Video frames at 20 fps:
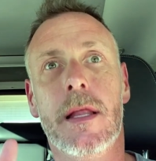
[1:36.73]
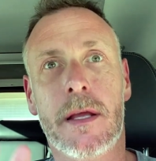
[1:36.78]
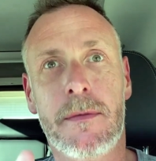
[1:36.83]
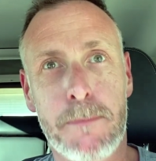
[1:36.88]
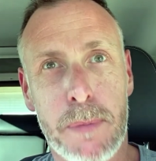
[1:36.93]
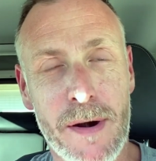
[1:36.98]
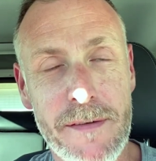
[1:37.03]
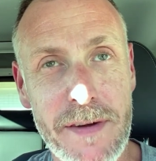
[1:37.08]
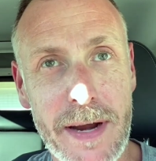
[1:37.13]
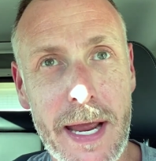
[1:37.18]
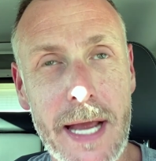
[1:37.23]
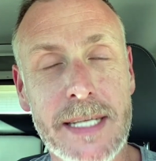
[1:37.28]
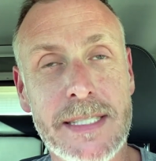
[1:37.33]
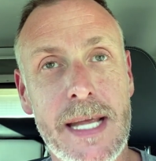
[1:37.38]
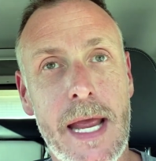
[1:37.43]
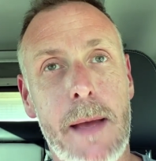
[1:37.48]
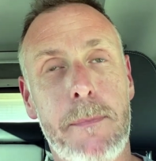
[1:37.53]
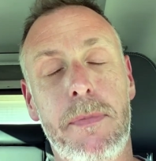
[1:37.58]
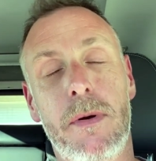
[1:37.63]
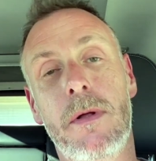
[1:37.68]
Perfect
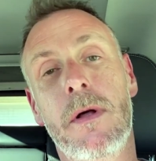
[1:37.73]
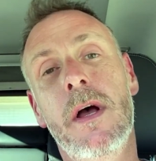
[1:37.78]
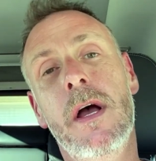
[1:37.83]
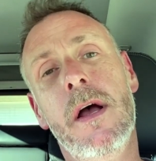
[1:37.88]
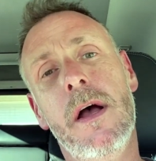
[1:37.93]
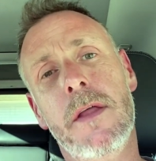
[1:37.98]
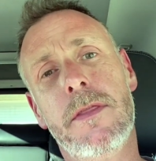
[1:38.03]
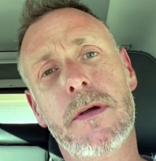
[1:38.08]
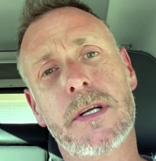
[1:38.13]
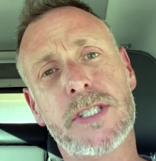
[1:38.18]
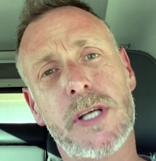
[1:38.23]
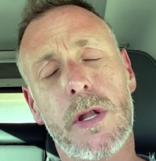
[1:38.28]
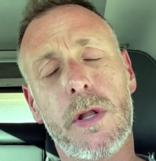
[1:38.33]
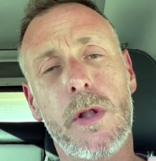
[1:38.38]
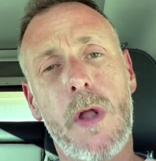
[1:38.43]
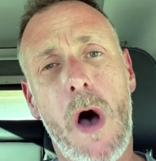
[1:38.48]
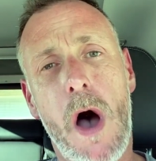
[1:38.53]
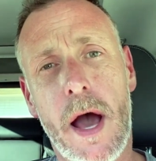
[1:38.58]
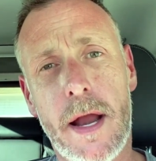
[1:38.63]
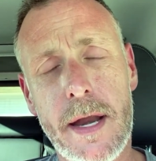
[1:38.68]
example. There's a
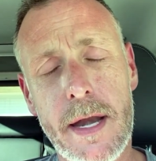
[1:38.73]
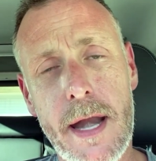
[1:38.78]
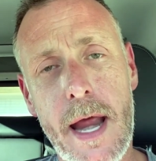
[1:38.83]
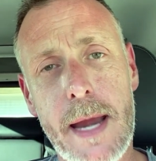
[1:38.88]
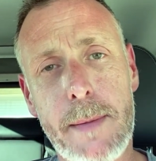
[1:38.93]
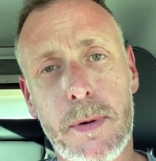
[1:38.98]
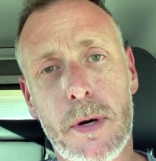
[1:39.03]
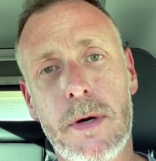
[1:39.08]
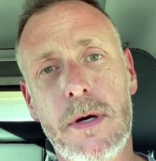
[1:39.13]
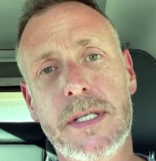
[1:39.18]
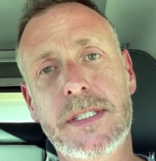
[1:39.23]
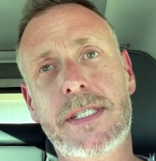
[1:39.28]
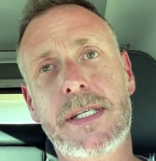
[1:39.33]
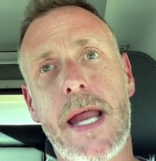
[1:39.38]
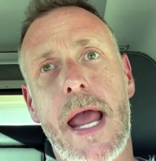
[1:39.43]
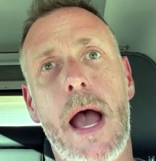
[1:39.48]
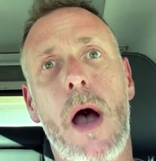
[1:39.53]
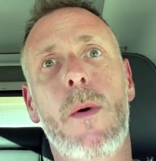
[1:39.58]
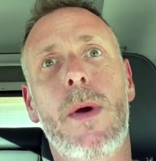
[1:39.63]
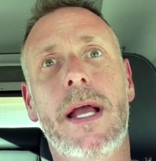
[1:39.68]
lot of neighborhoods
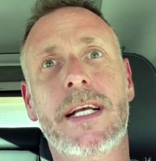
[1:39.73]
now,